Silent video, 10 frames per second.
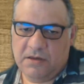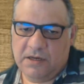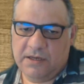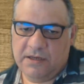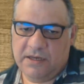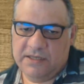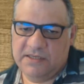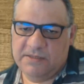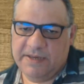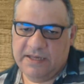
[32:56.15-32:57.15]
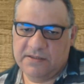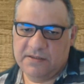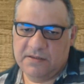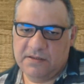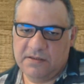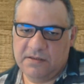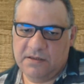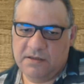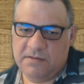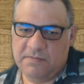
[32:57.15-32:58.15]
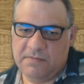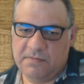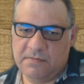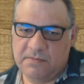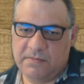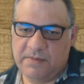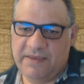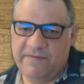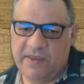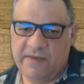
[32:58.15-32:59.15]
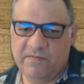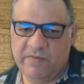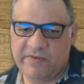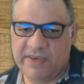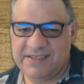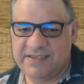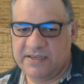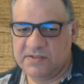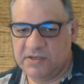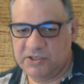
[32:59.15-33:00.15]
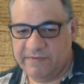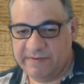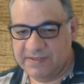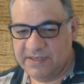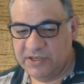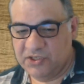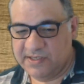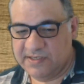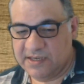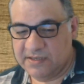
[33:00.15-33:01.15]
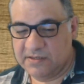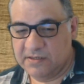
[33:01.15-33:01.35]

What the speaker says: I suspect. Even with king takes knight g5, there's king g6